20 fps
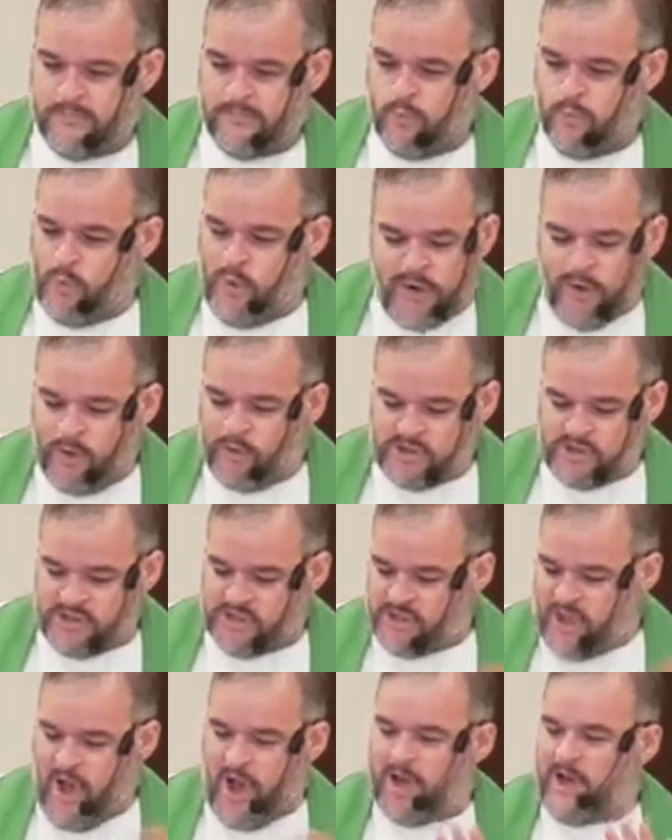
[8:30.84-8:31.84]
we don't
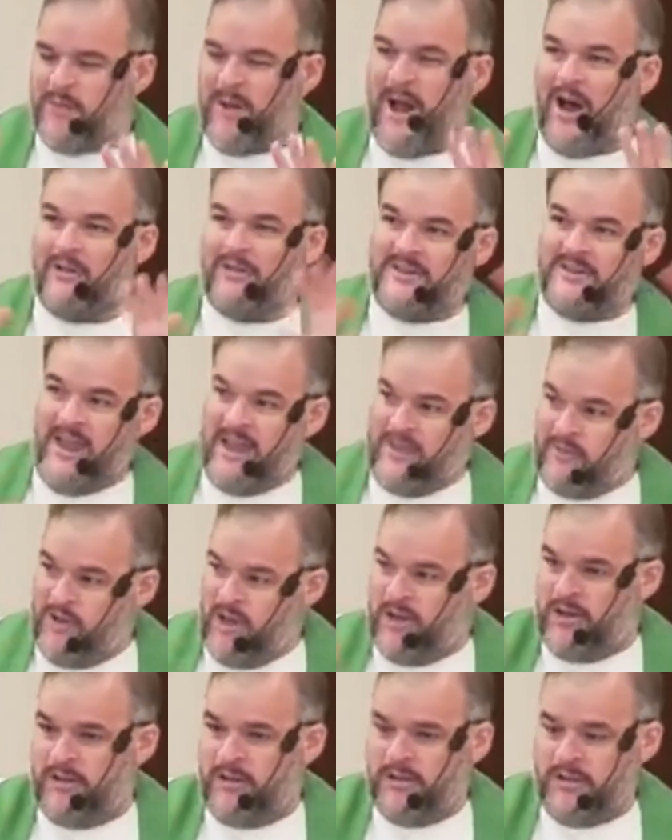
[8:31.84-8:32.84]
just talk about
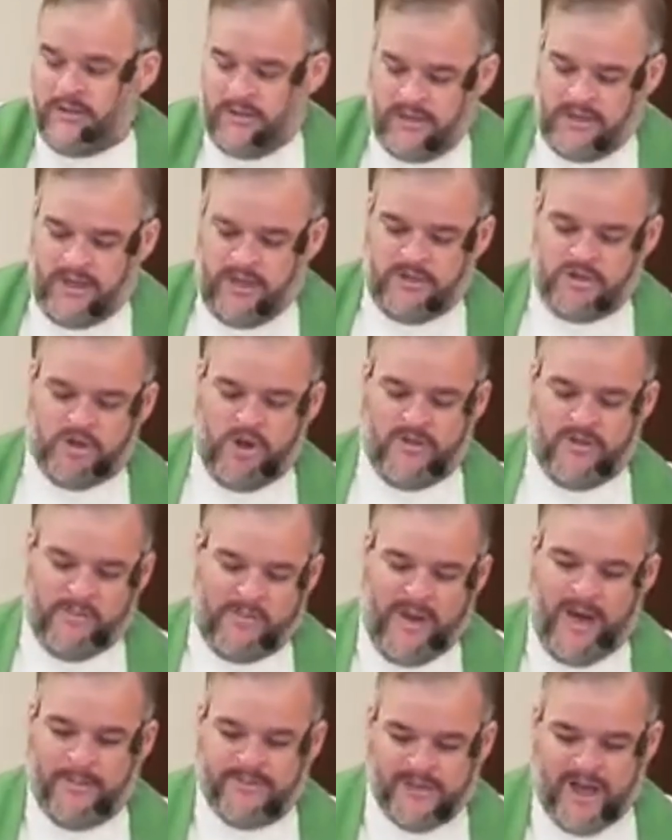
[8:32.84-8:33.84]
David and John the
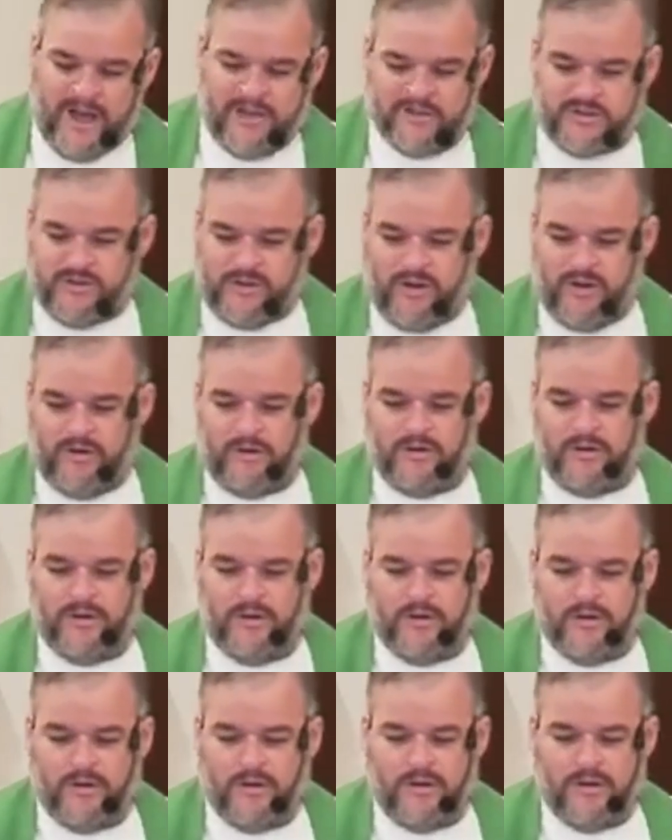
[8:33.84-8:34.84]
Baptizer, though.
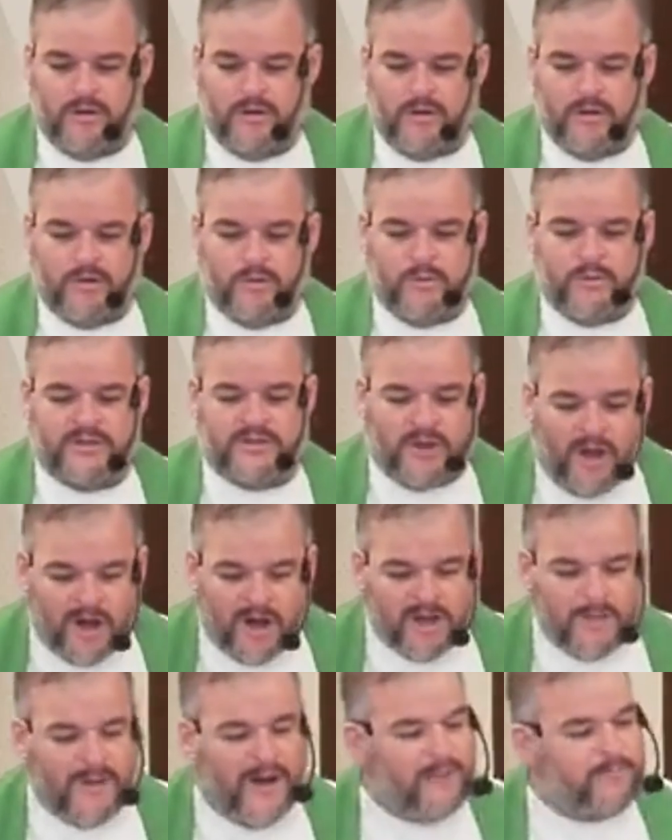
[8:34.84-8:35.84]
We
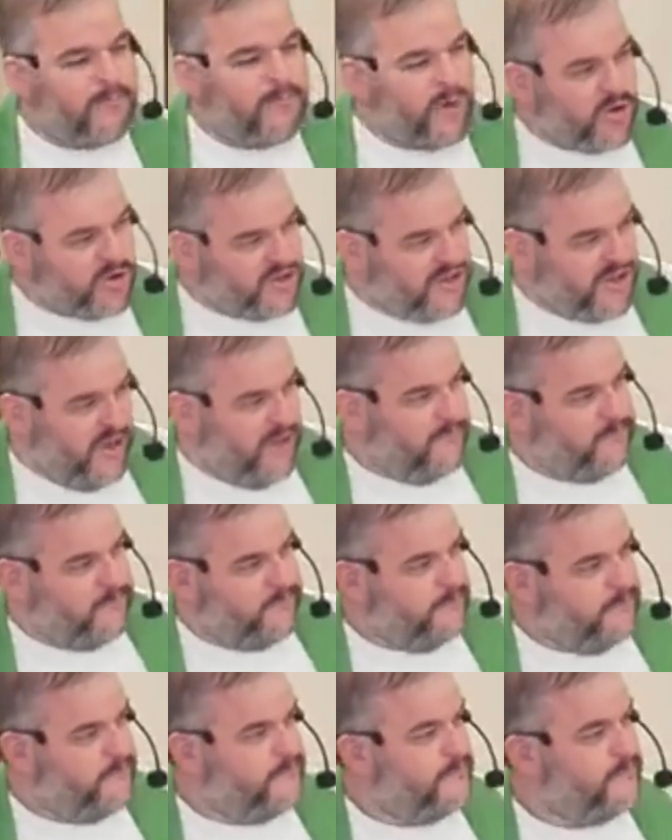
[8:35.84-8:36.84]
talk about mercy.
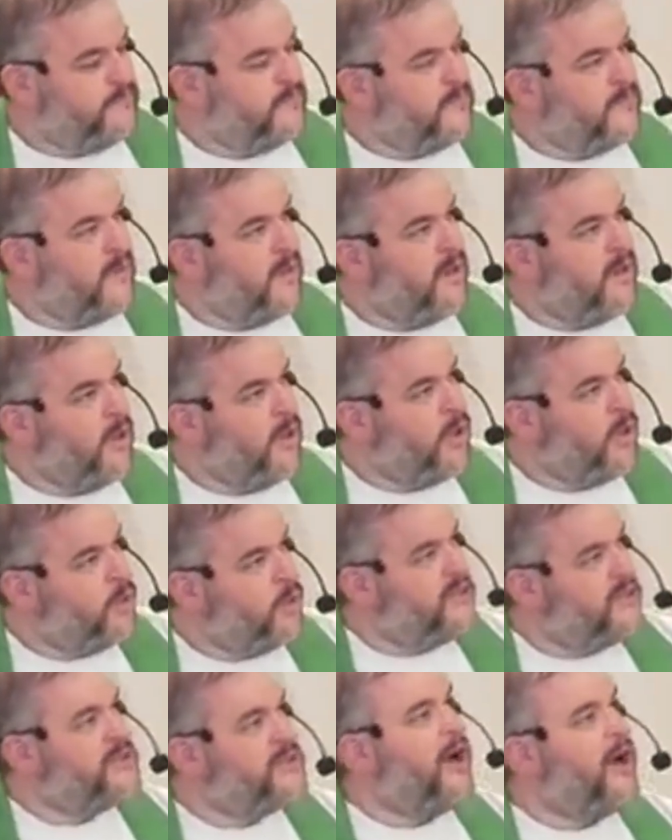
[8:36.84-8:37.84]

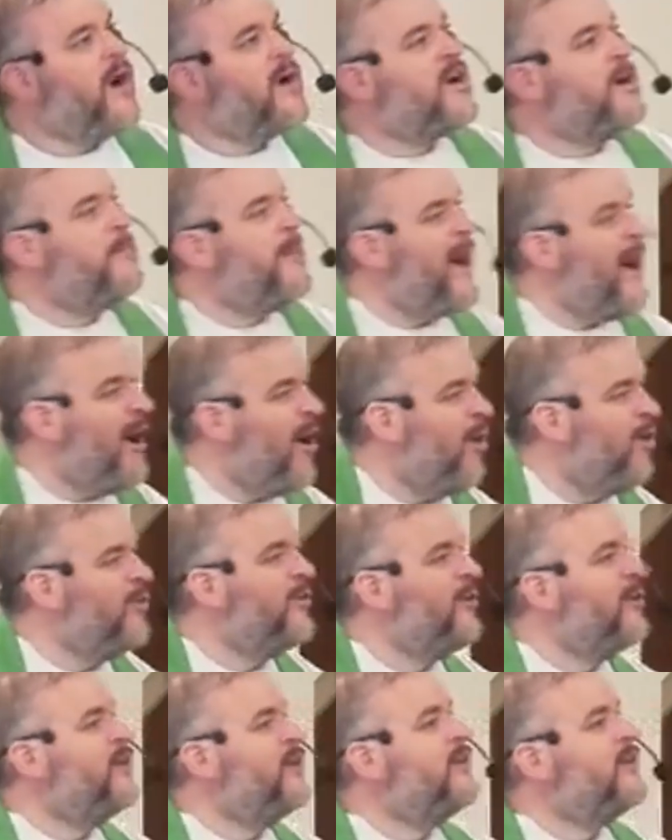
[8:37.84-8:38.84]
We talk
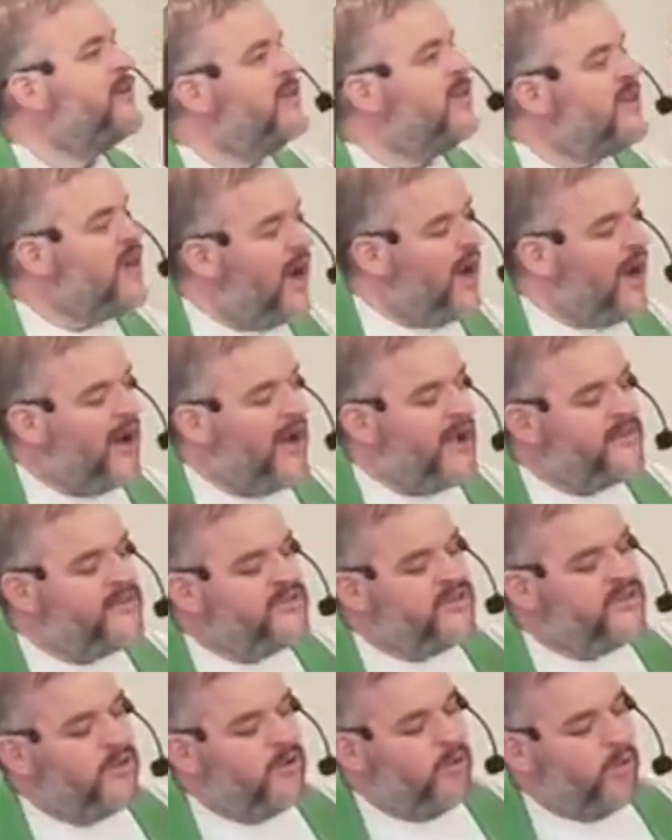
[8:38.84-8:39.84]
about
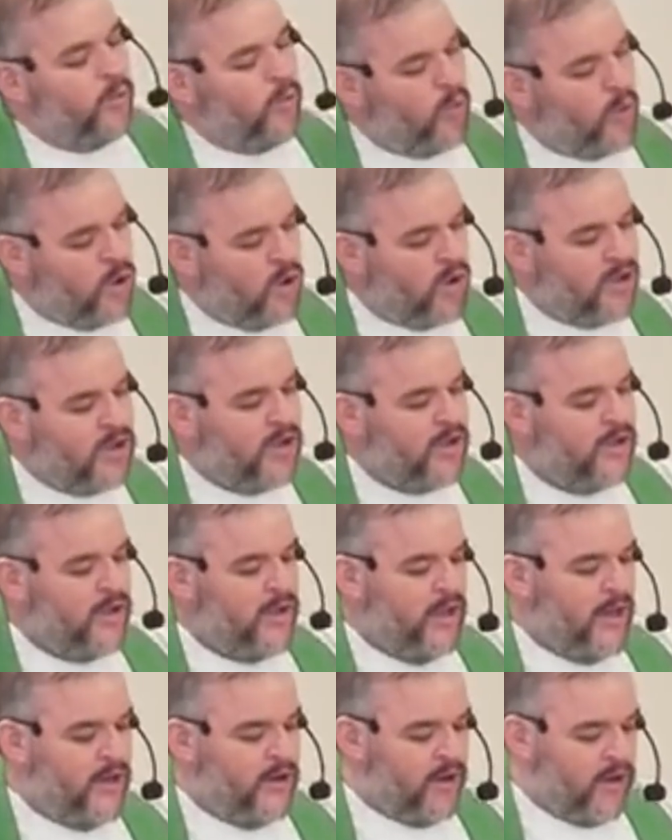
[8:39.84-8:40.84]
God's work
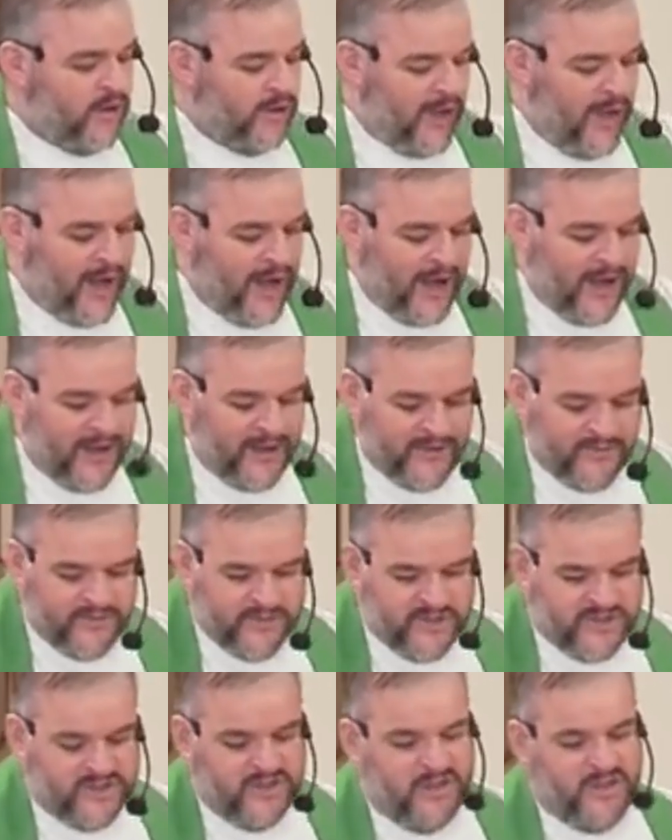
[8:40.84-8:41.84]
in our
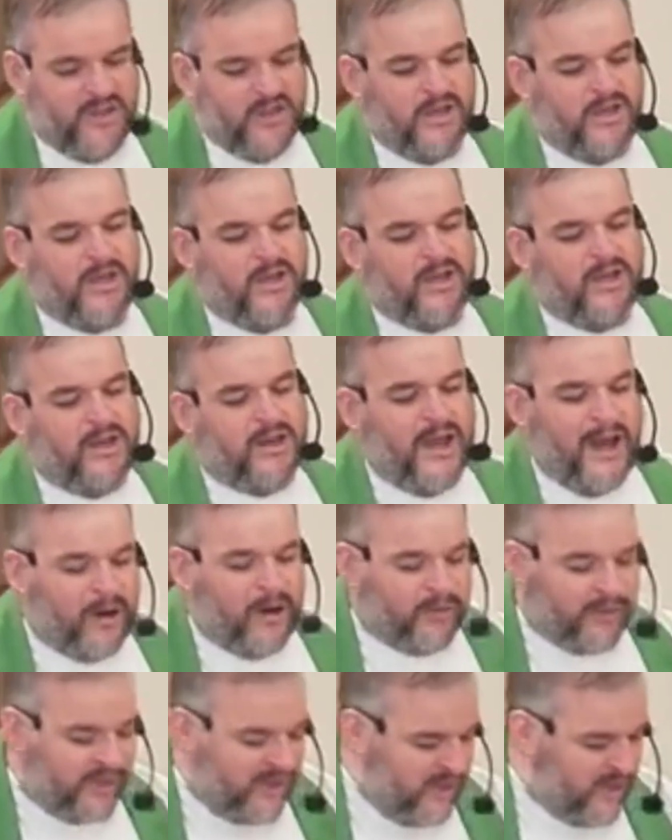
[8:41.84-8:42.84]
lives and
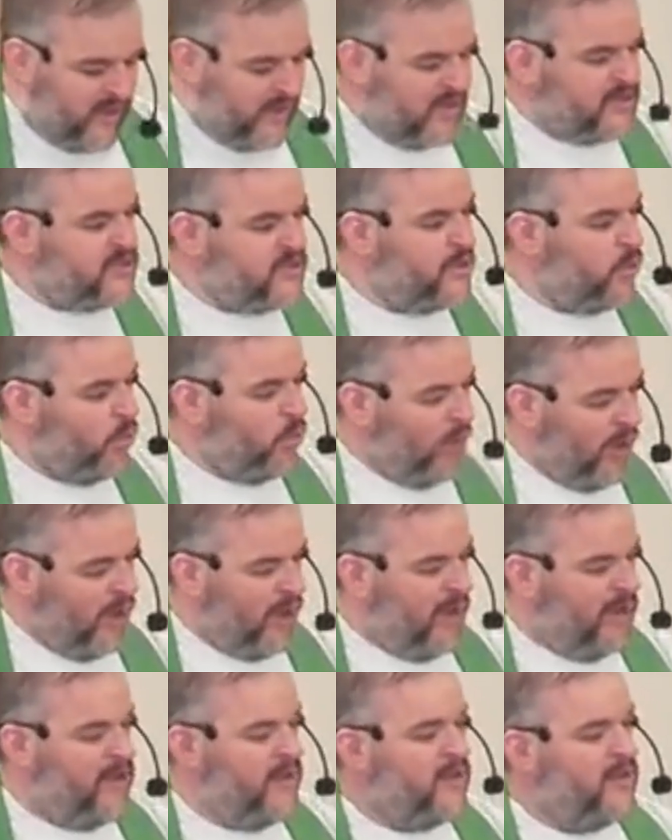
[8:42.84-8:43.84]
how he's the
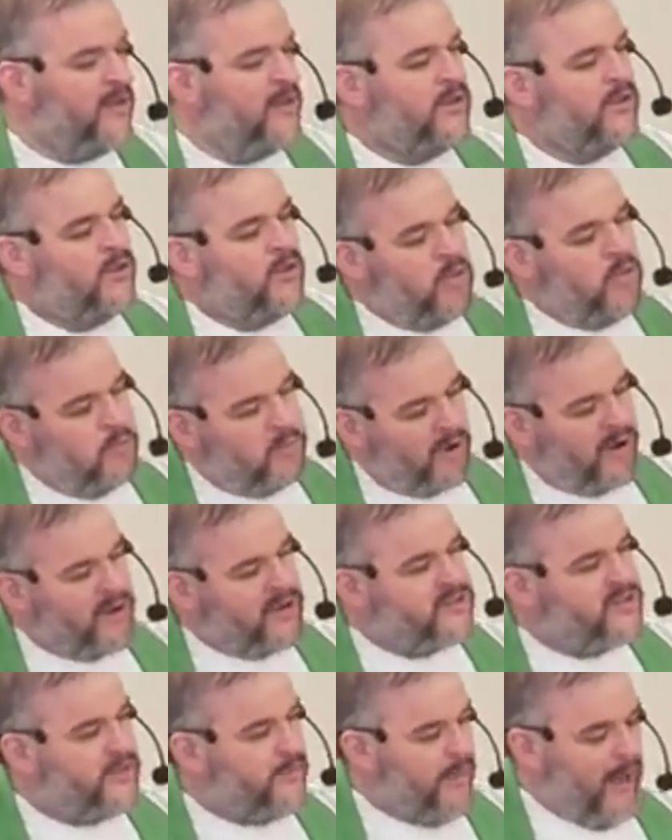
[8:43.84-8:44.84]
one who
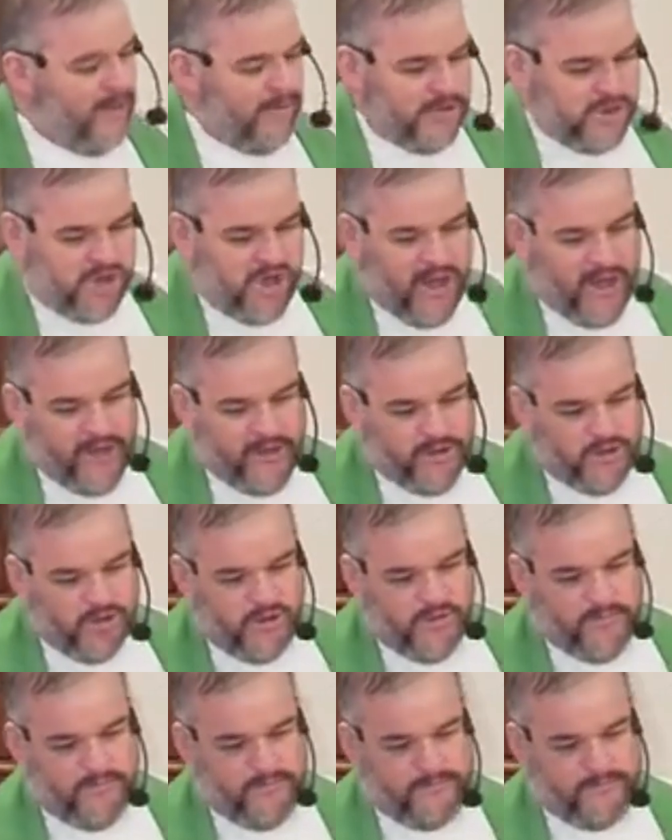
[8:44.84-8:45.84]
brings about change.